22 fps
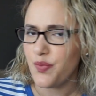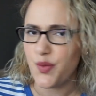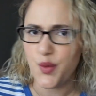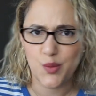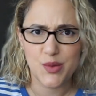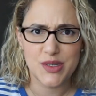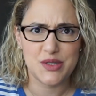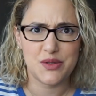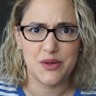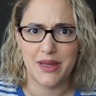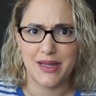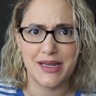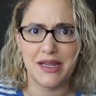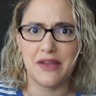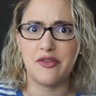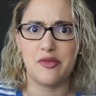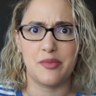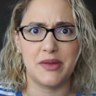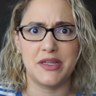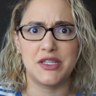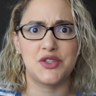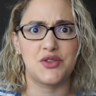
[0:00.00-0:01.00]
which we had never
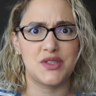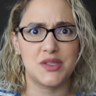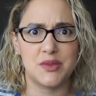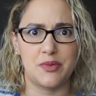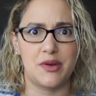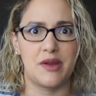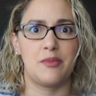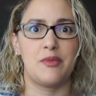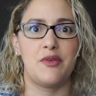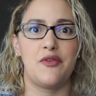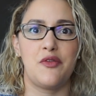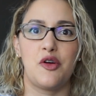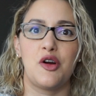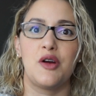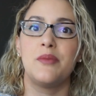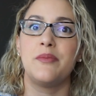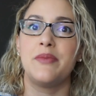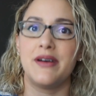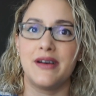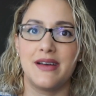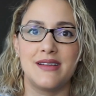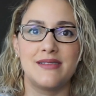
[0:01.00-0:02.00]
been to a spring before,
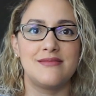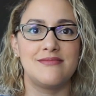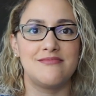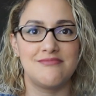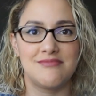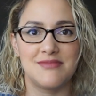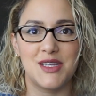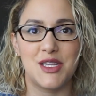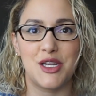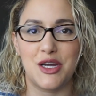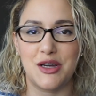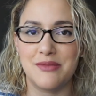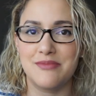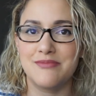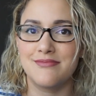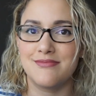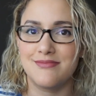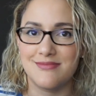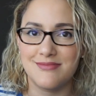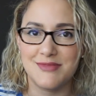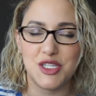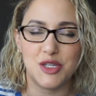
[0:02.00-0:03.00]
but you know,
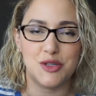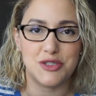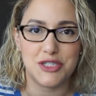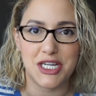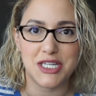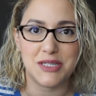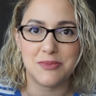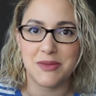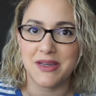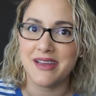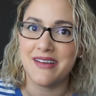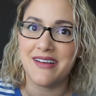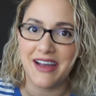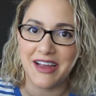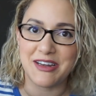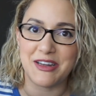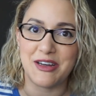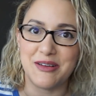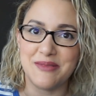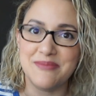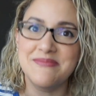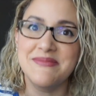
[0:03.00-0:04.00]
don't judge me, I
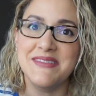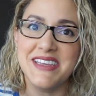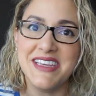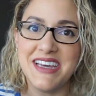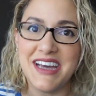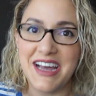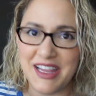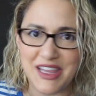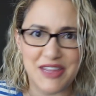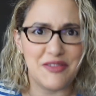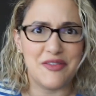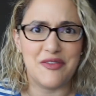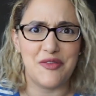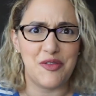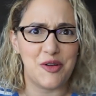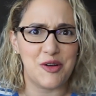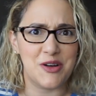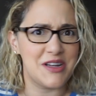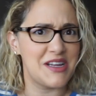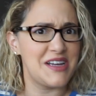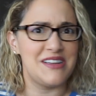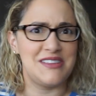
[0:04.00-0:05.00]
know. I live in
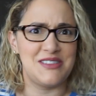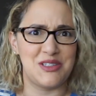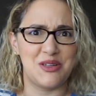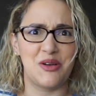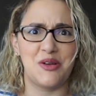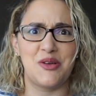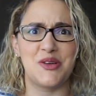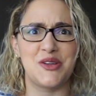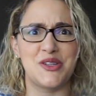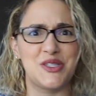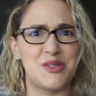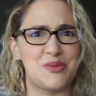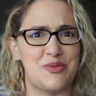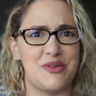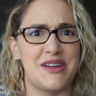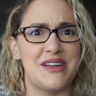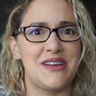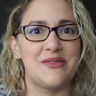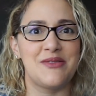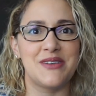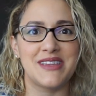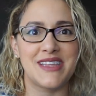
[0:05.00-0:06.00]
Florida, don't go to a
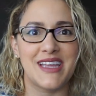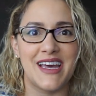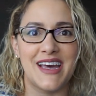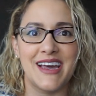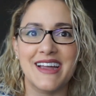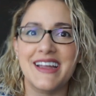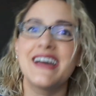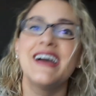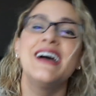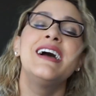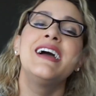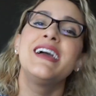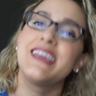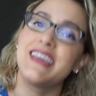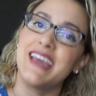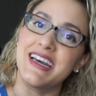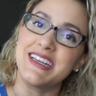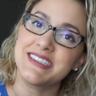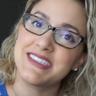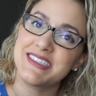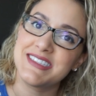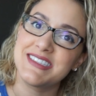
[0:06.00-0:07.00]
spring, what the heck?
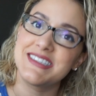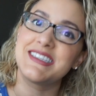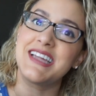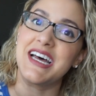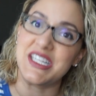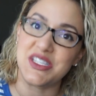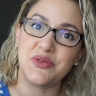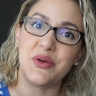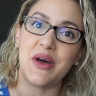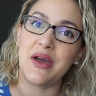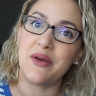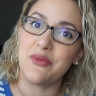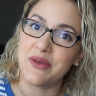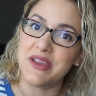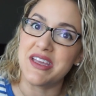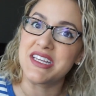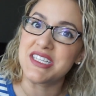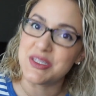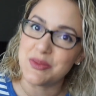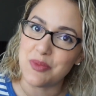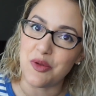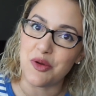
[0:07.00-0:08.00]
Yes, that's why we
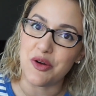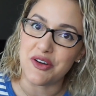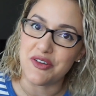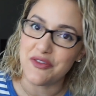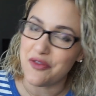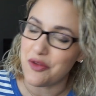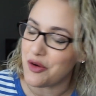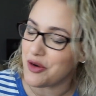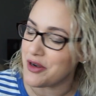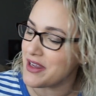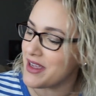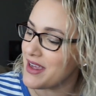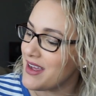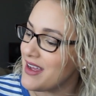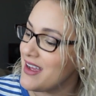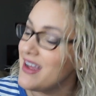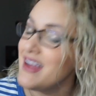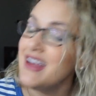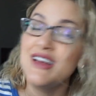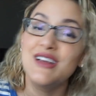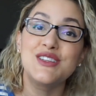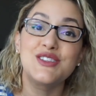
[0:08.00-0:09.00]
explored Florida.
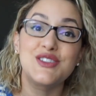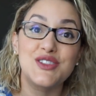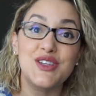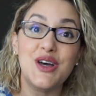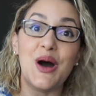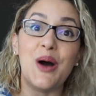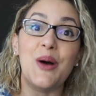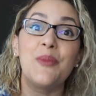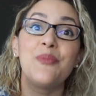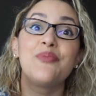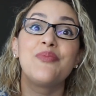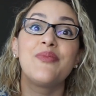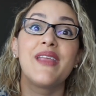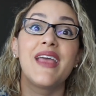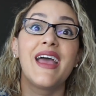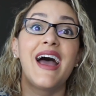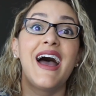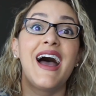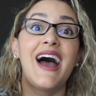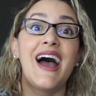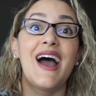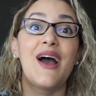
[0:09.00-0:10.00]
So,
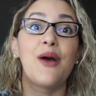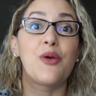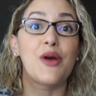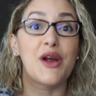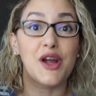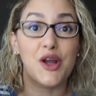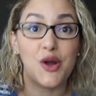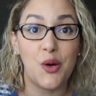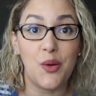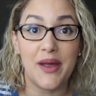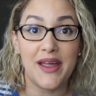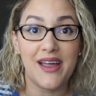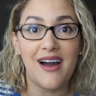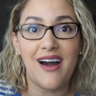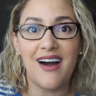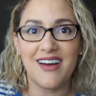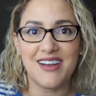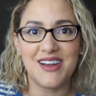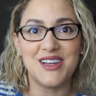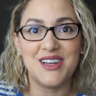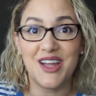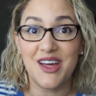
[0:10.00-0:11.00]
we're going
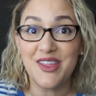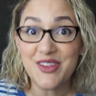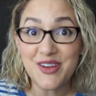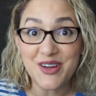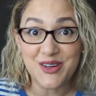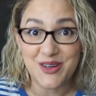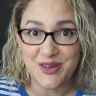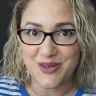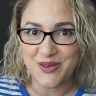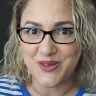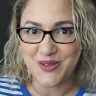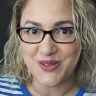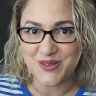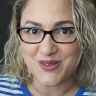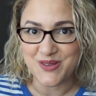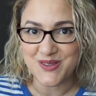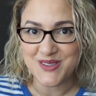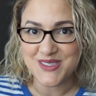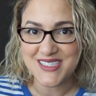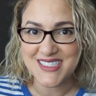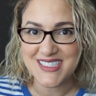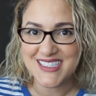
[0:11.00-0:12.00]
on another
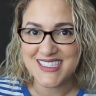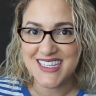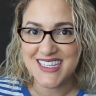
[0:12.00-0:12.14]
cruise